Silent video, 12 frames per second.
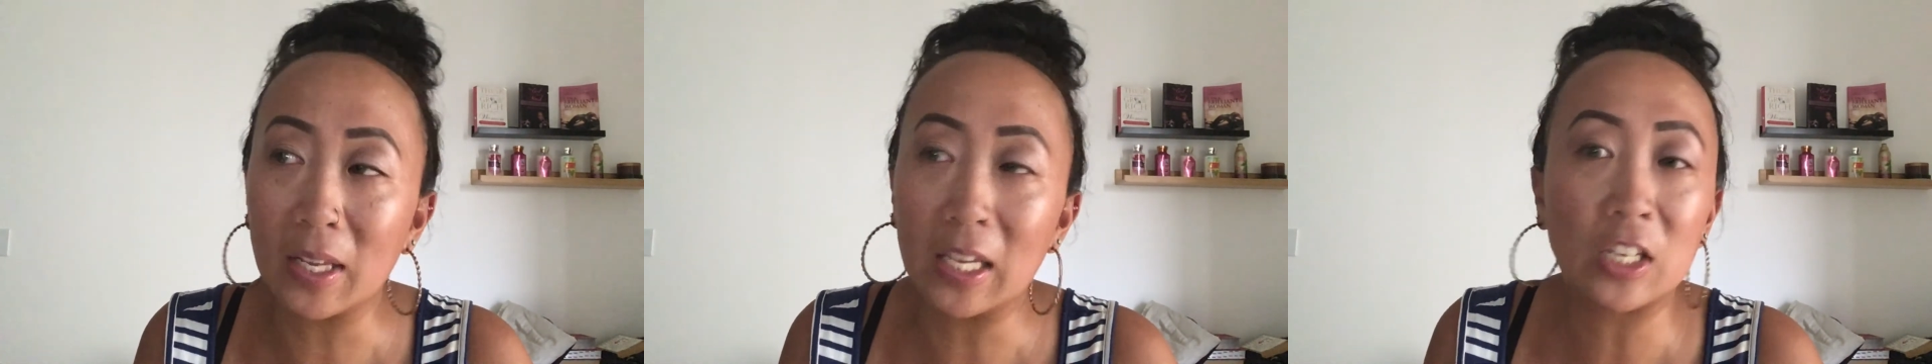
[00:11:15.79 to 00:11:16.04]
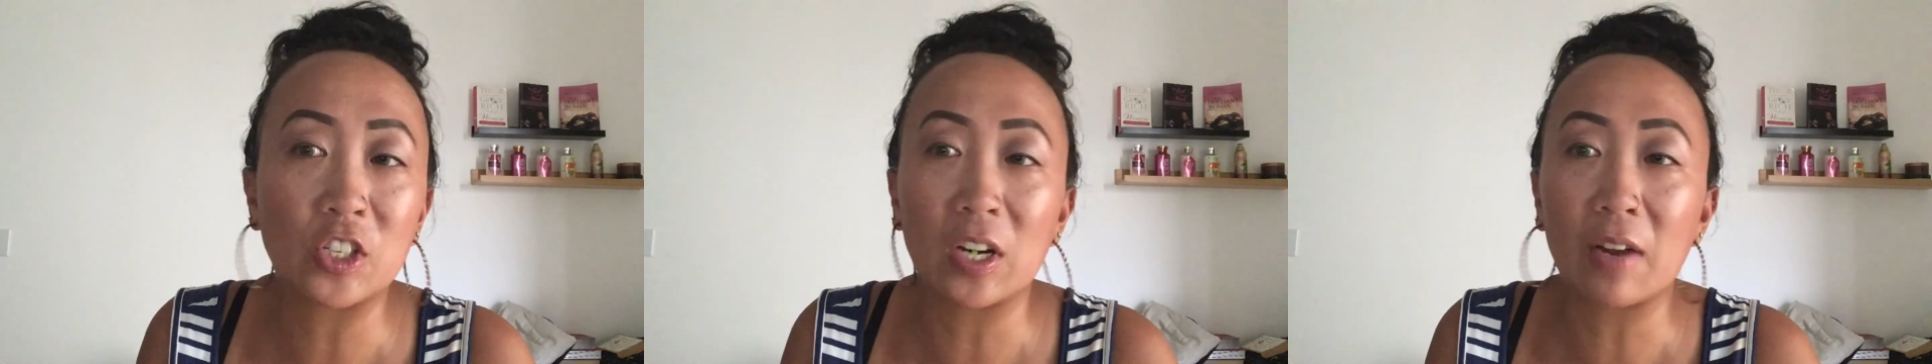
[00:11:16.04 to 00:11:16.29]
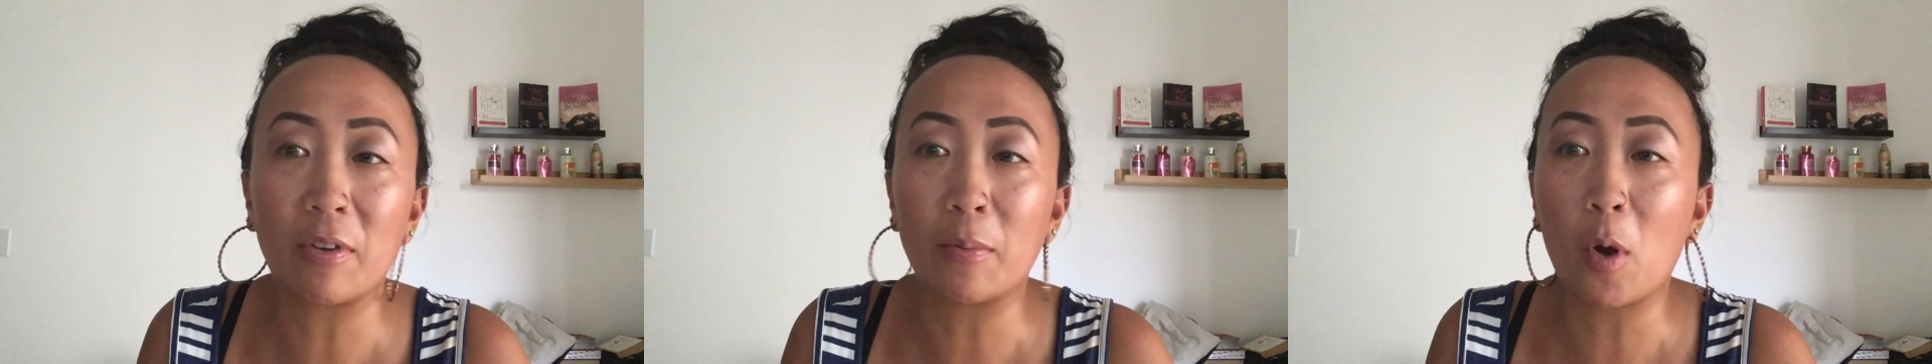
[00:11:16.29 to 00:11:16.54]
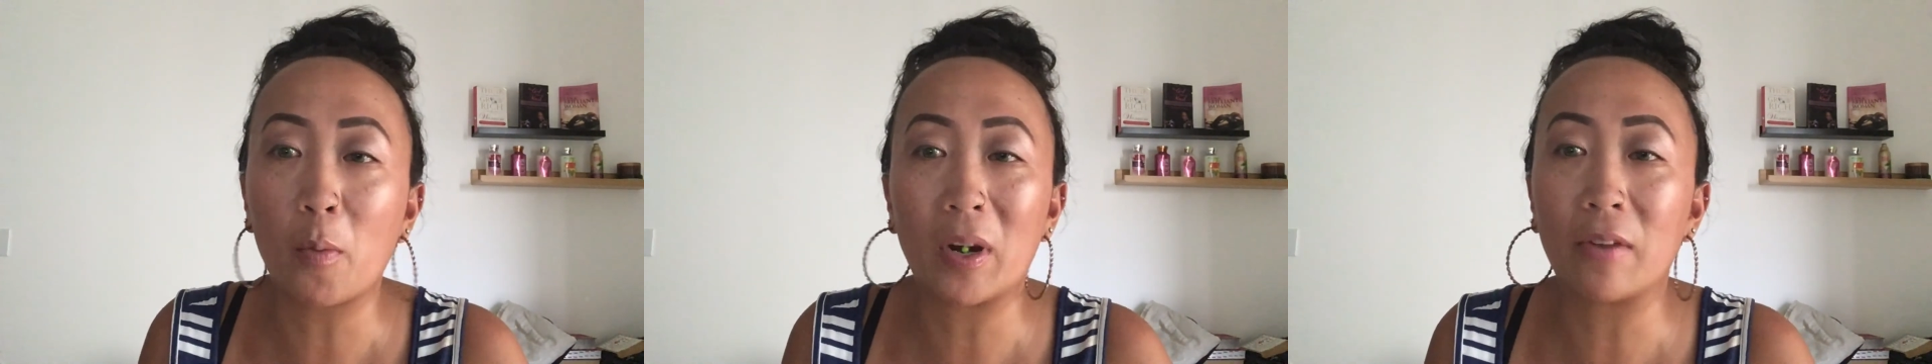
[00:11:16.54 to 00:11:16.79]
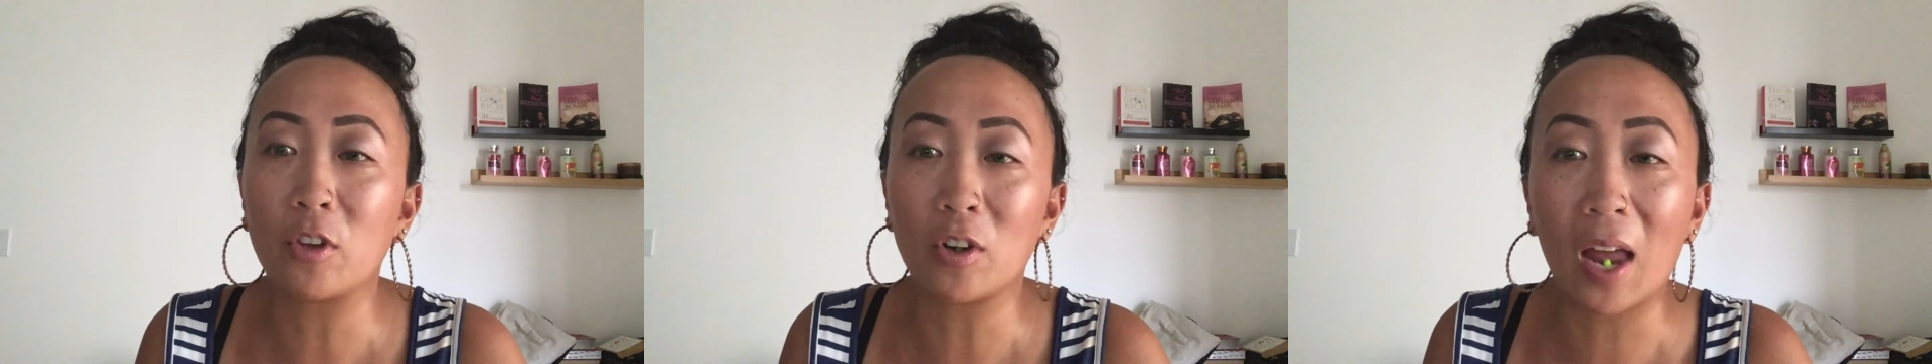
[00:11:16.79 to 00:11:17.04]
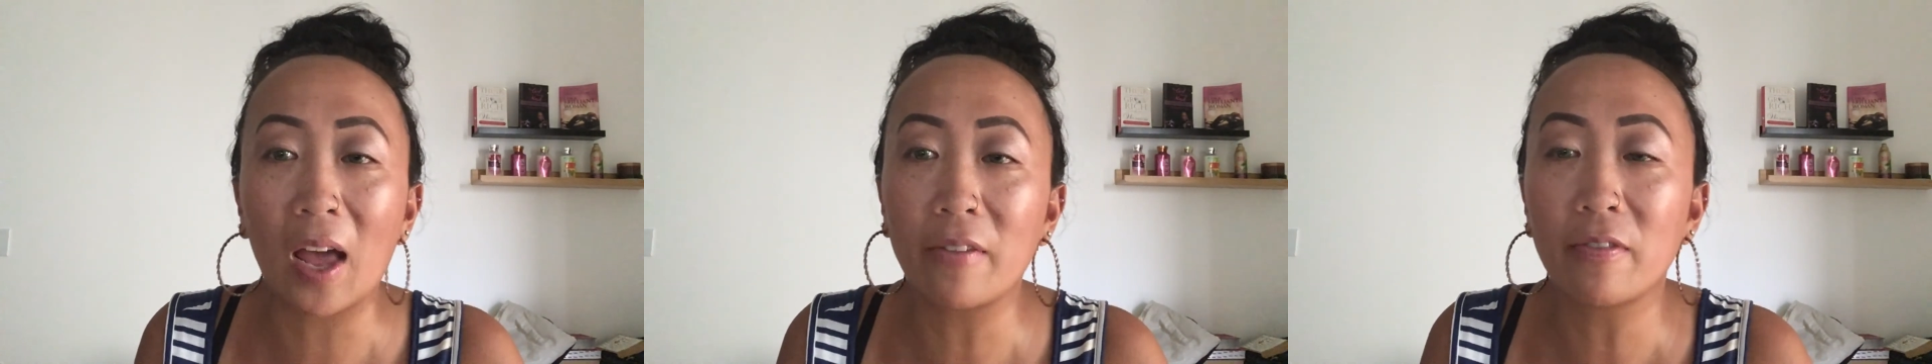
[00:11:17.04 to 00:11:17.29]
each and every moment of your
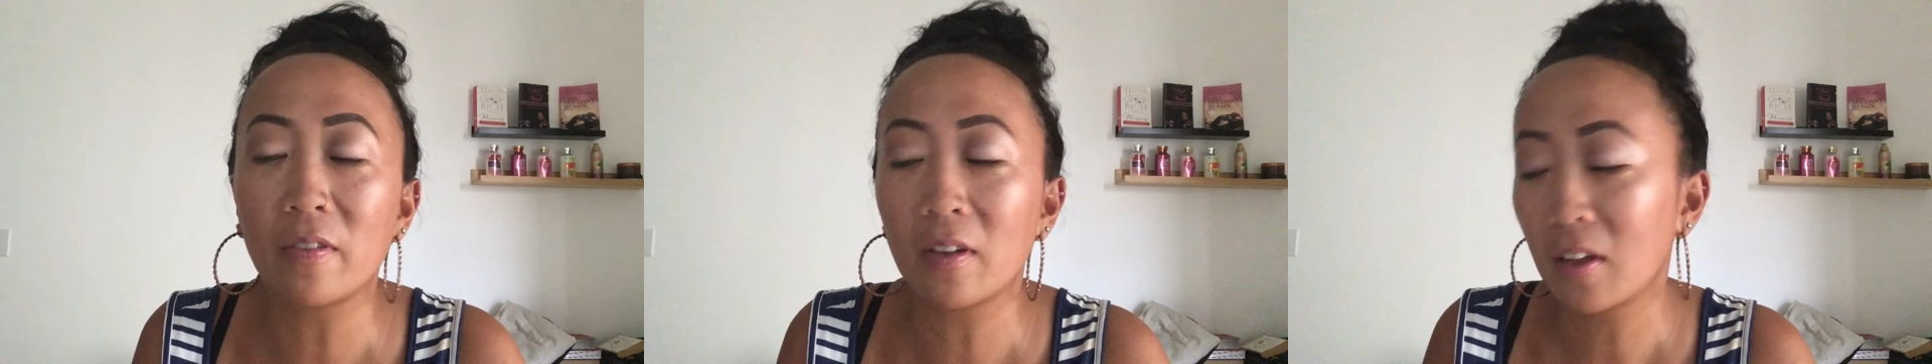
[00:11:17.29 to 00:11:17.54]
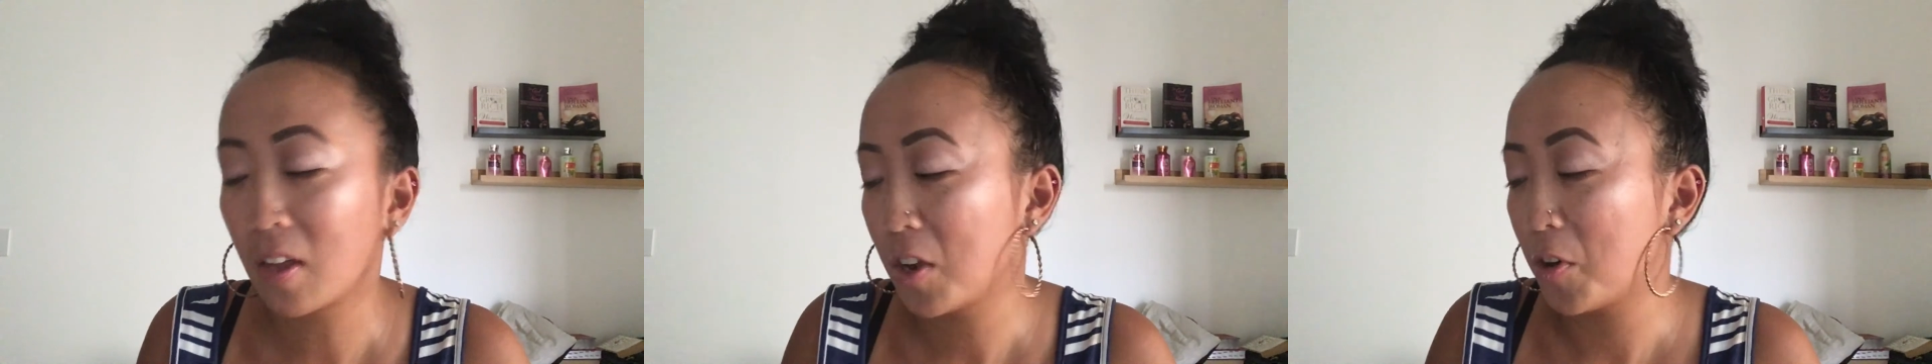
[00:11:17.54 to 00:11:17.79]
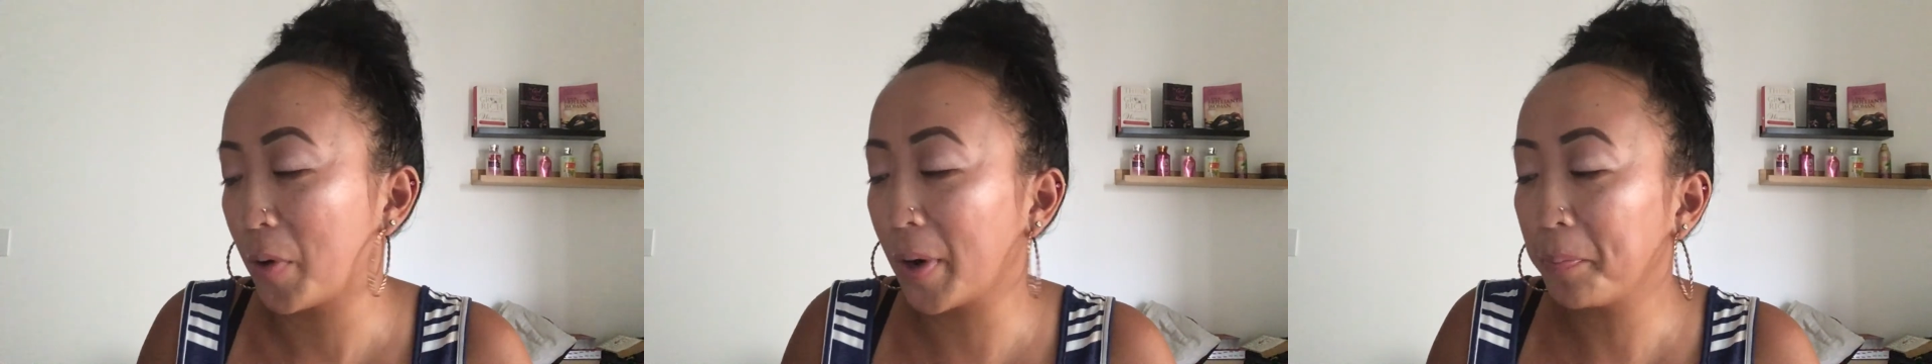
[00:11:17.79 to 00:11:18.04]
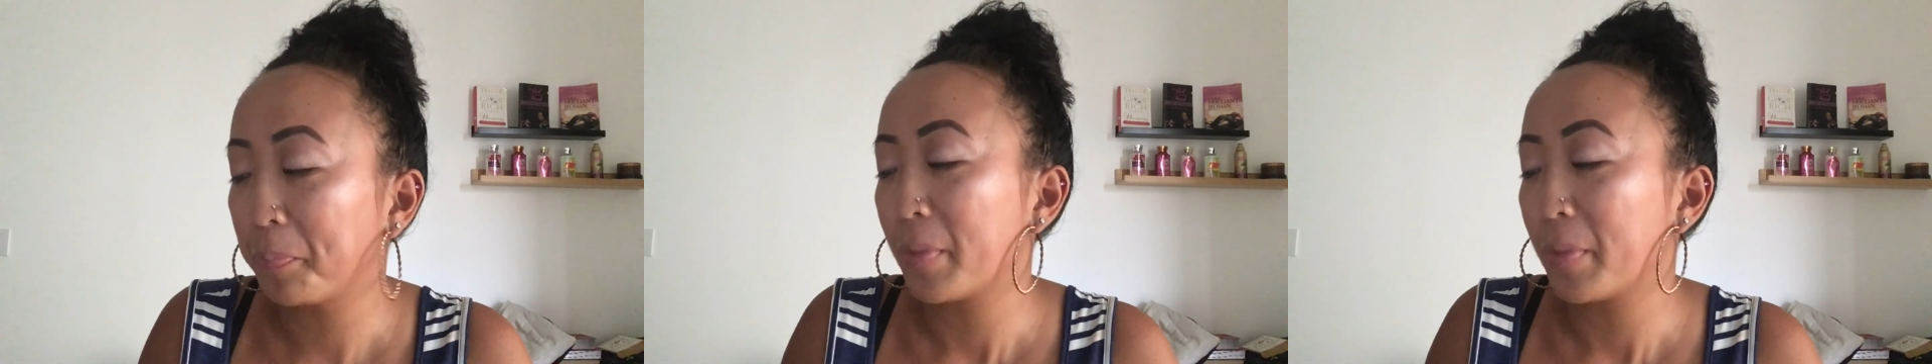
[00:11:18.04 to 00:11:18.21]
life, right?